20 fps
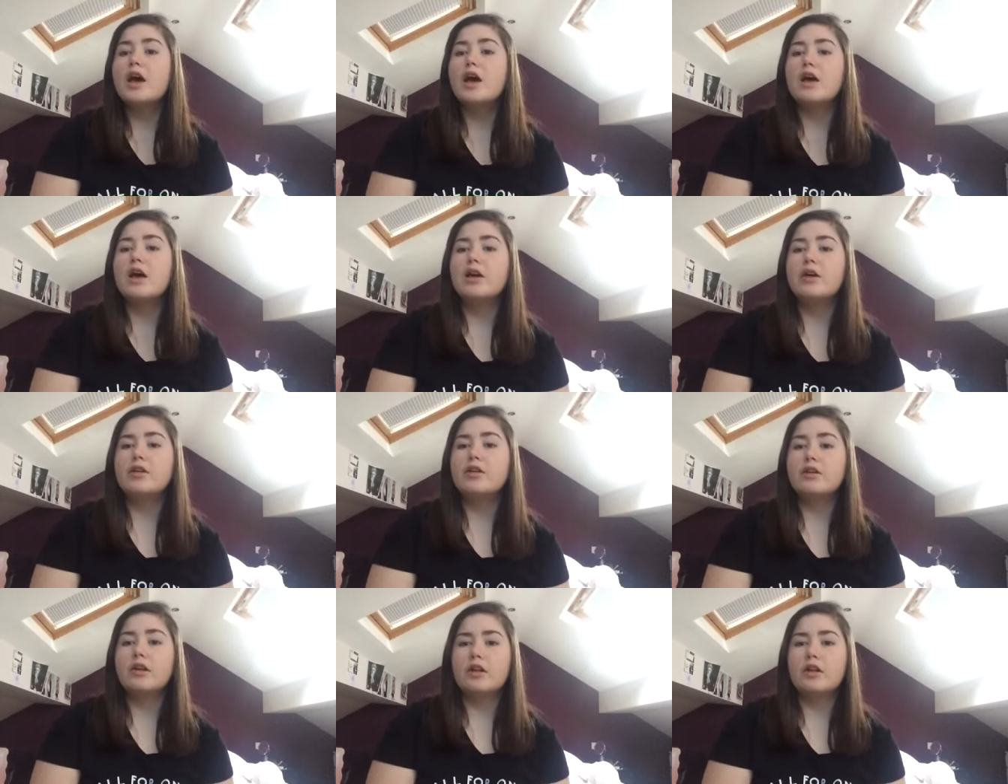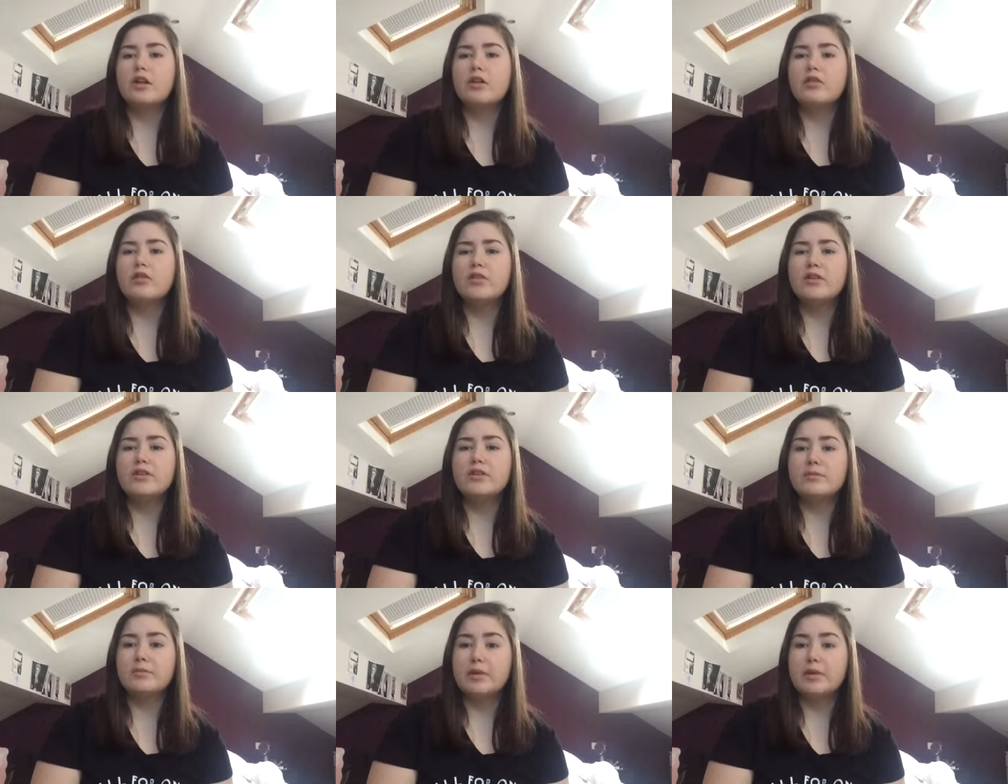And a lot of
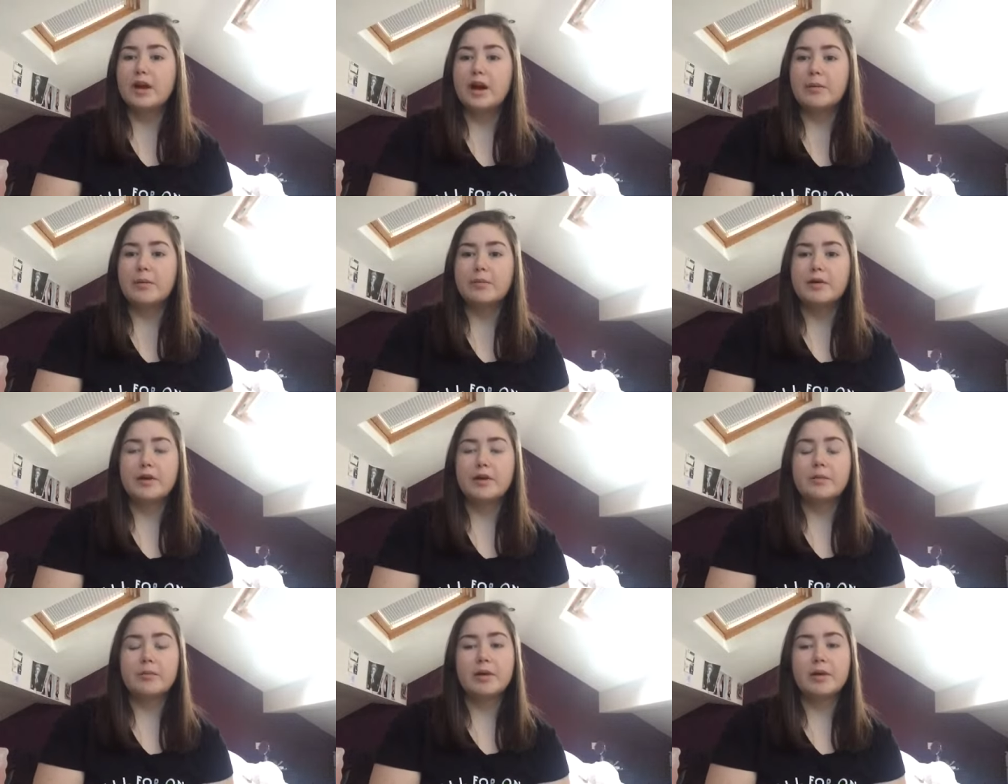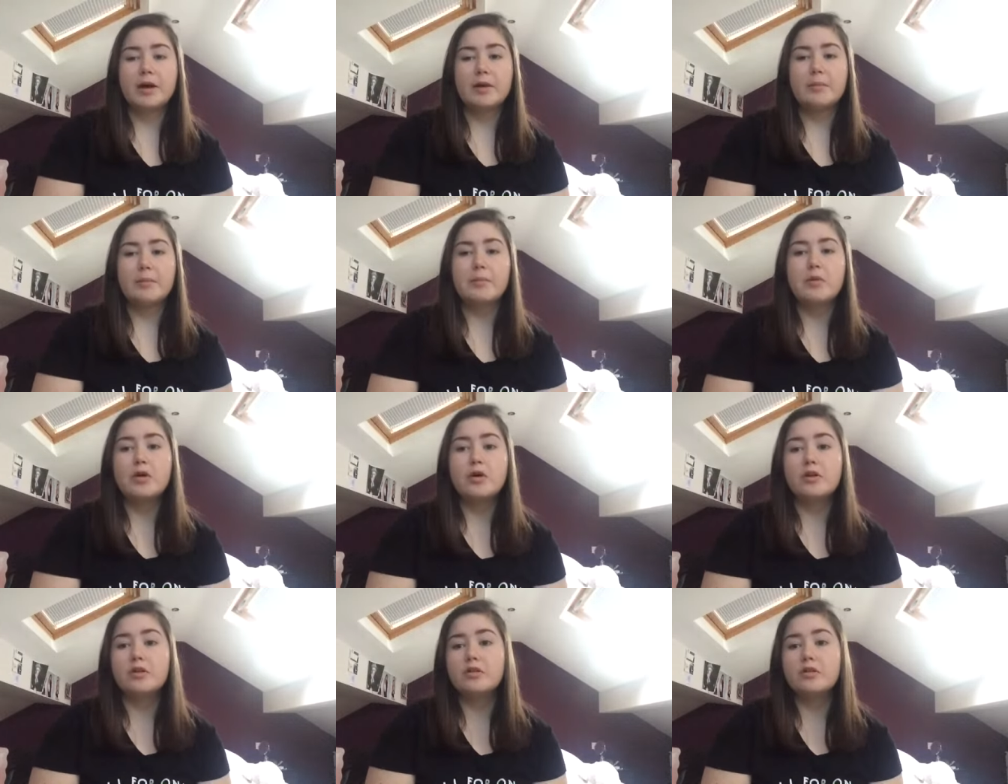things have been happening in my
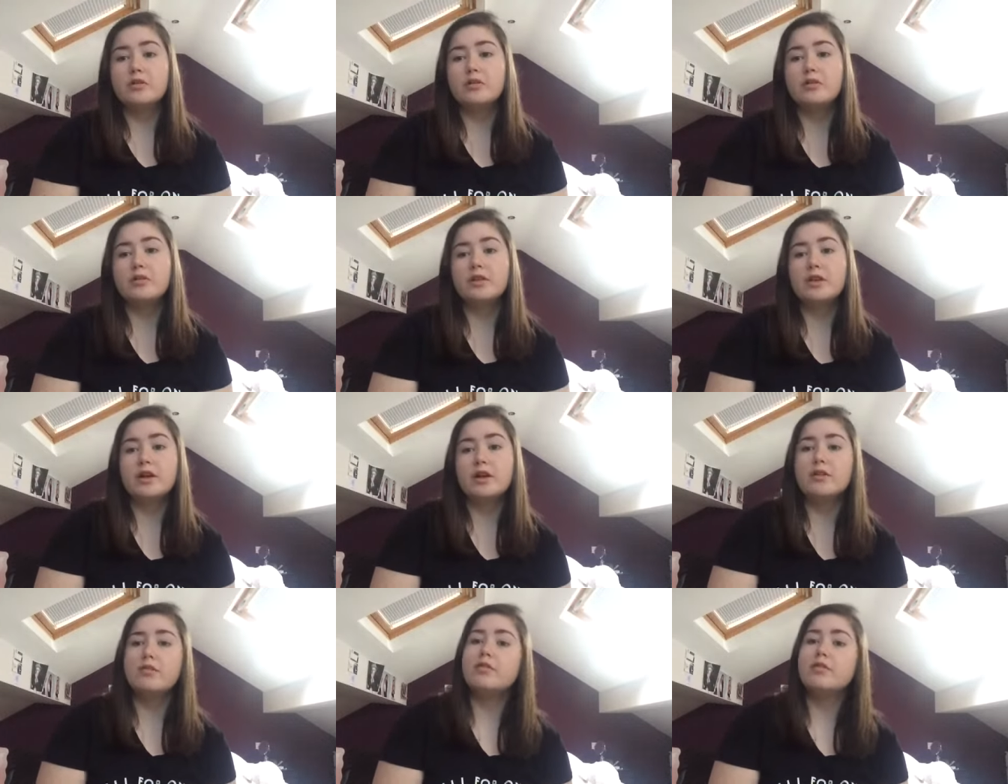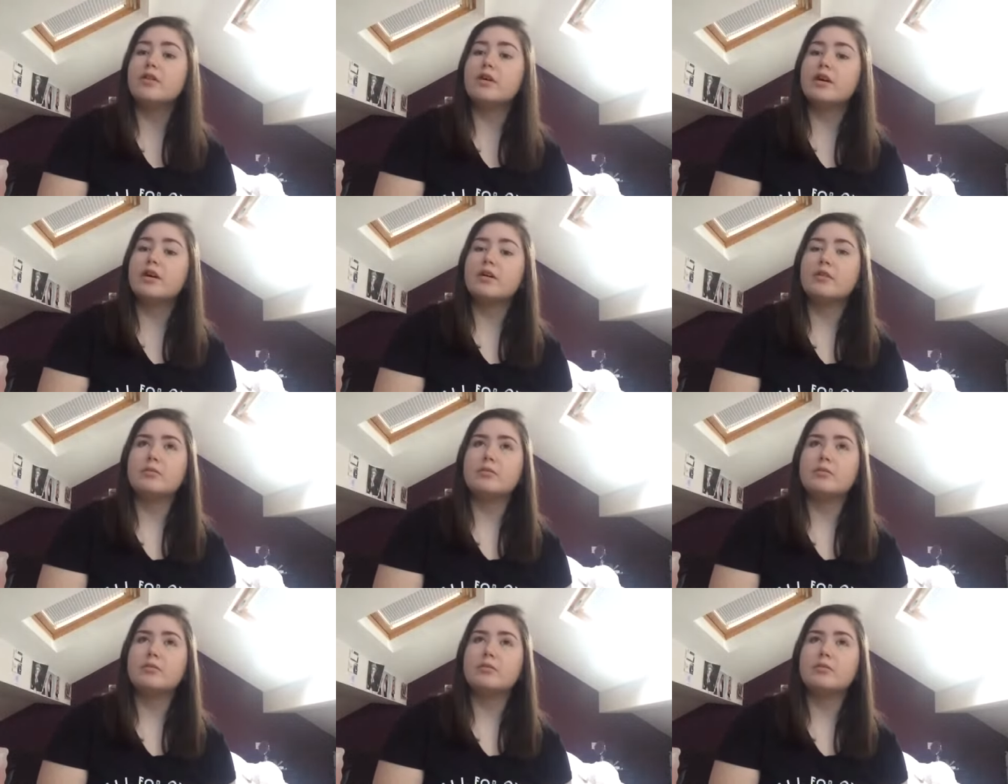personal life that